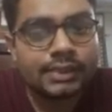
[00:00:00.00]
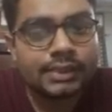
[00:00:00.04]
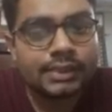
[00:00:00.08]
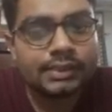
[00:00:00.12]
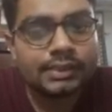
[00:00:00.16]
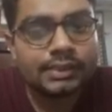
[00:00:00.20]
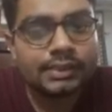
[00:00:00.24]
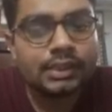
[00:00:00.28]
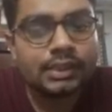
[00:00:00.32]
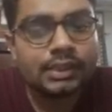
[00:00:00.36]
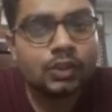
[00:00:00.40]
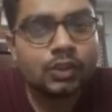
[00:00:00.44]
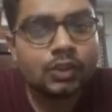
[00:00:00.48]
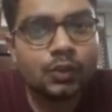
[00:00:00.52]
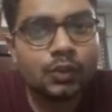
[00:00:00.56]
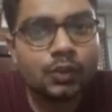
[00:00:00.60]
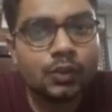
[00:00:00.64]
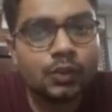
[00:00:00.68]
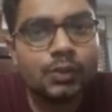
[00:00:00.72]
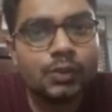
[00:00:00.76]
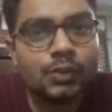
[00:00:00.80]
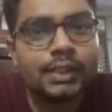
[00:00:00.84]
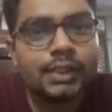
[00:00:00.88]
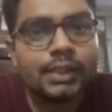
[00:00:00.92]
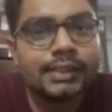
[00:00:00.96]
the tool
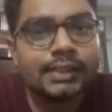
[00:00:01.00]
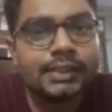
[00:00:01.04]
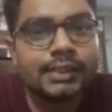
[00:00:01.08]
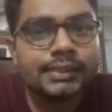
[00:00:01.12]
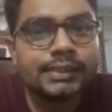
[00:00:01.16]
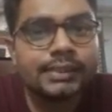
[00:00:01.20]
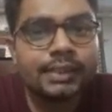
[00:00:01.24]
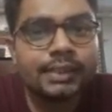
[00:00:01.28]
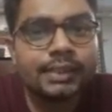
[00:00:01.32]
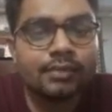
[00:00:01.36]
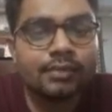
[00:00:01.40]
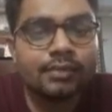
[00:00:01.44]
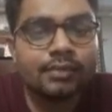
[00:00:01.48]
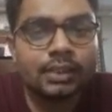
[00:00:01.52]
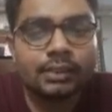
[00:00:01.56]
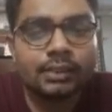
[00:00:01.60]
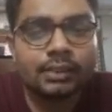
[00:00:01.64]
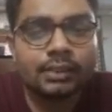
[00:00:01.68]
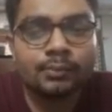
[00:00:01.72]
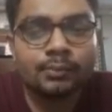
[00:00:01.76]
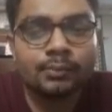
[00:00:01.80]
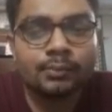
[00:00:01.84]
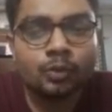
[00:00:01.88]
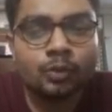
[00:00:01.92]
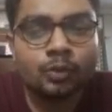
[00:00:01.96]
is given
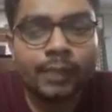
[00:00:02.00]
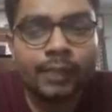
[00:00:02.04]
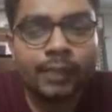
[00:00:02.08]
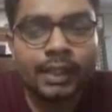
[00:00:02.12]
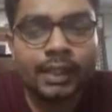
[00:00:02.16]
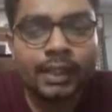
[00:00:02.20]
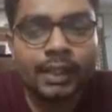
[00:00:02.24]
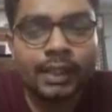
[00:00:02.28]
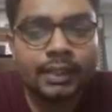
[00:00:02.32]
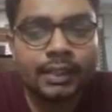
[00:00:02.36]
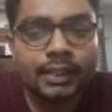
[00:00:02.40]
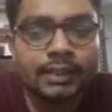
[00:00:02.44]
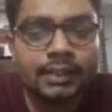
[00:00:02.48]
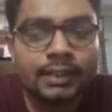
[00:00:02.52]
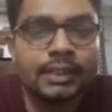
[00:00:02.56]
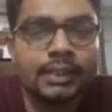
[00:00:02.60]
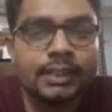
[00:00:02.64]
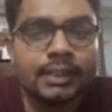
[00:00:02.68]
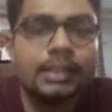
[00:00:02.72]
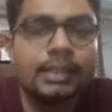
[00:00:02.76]
movement in the